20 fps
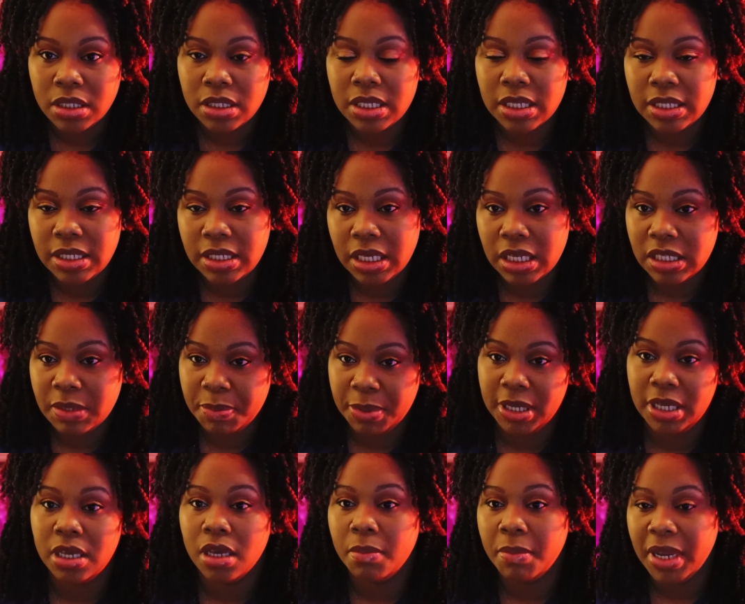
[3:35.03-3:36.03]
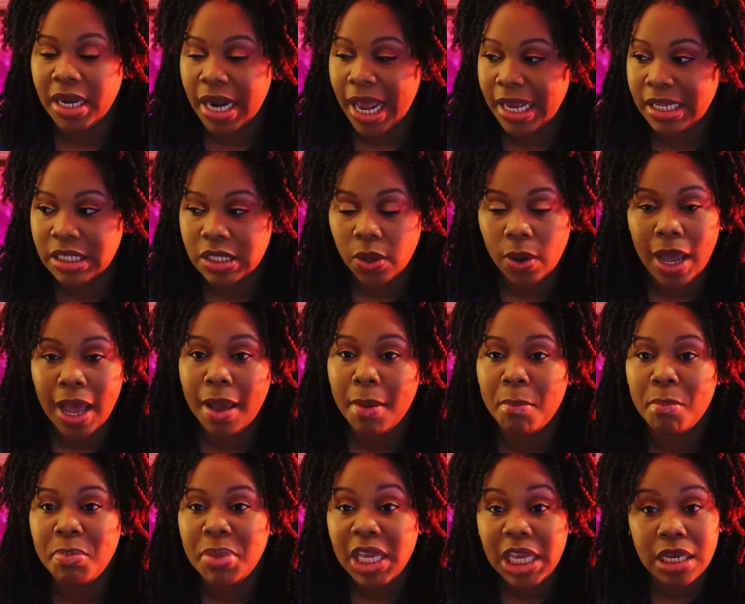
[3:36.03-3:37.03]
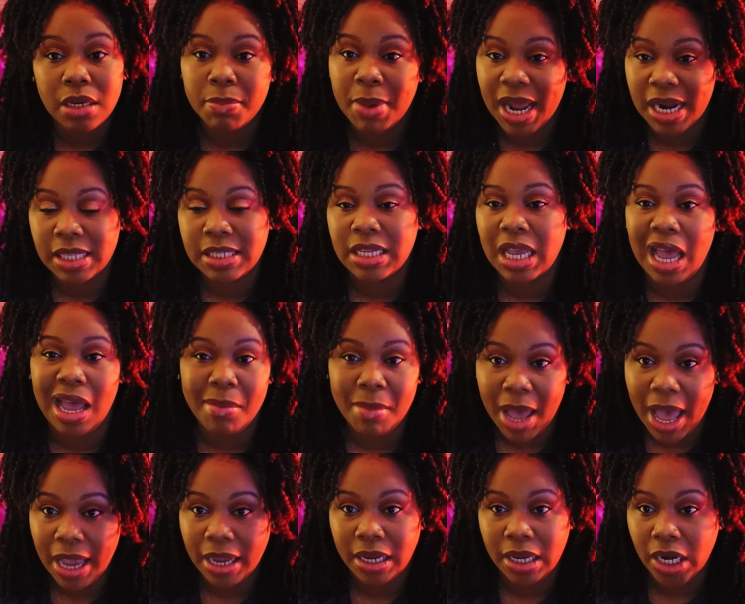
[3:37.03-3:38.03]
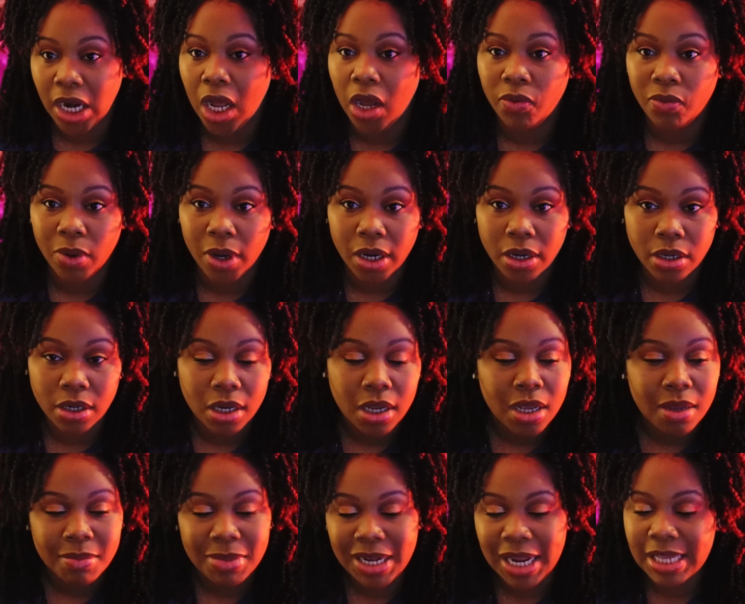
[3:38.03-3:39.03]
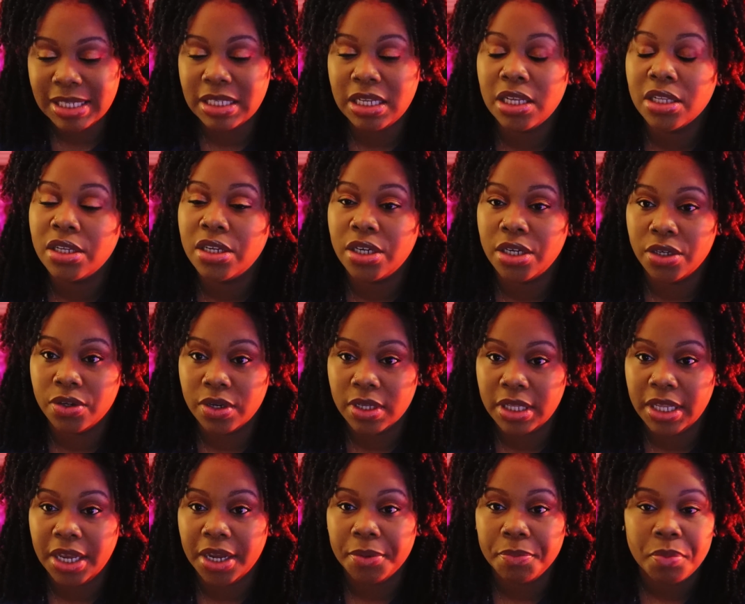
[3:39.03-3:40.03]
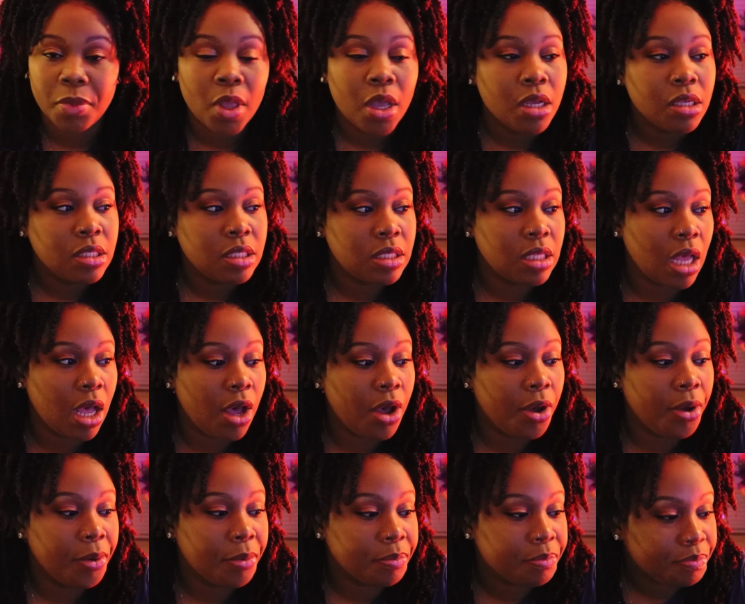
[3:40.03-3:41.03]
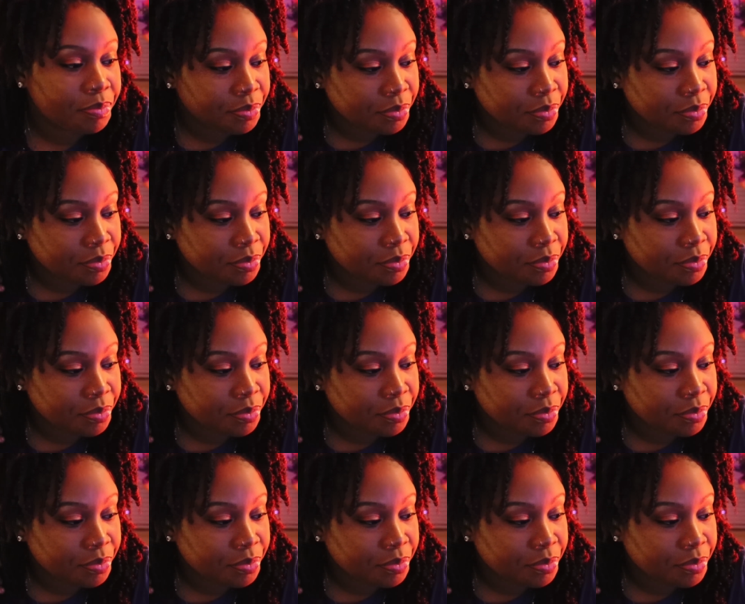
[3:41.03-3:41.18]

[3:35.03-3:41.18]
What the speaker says: to 6 p.m. at night. So I'm beat by the time I get off work. But that's neither here nor there. So,